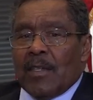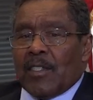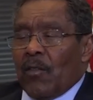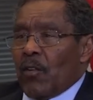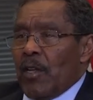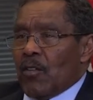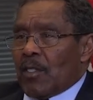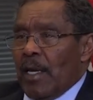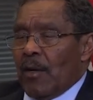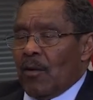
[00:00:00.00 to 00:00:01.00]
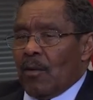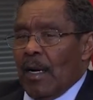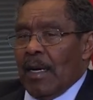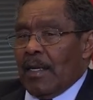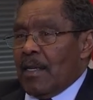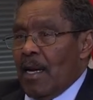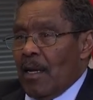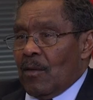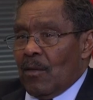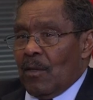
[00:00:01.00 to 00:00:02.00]
Several years later, I did
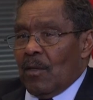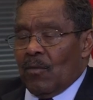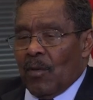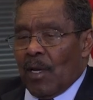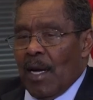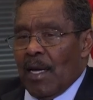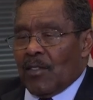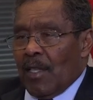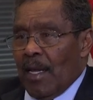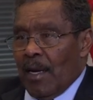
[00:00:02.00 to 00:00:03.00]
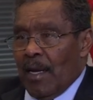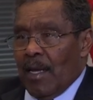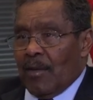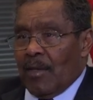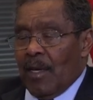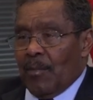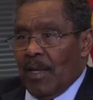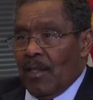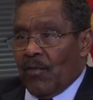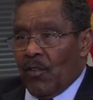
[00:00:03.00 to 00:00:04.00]
not realized that I had
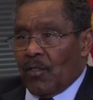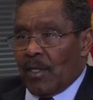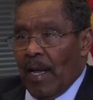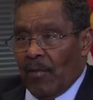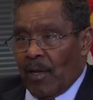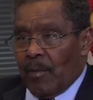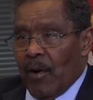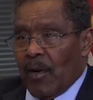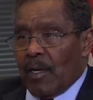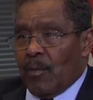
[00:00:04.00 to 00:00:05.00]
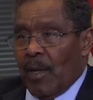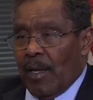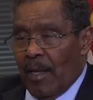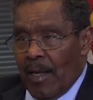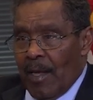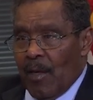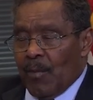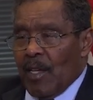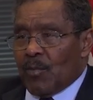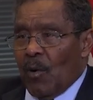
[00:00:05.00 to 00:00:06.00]
been the first African-American to play
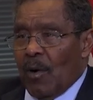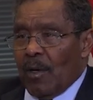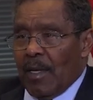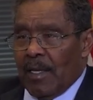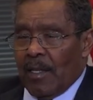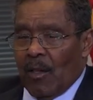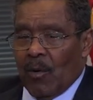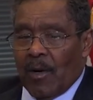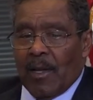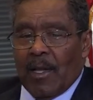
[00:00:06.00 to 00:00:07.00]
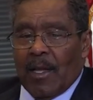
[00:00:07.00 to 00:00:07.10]
baseball at Delaware.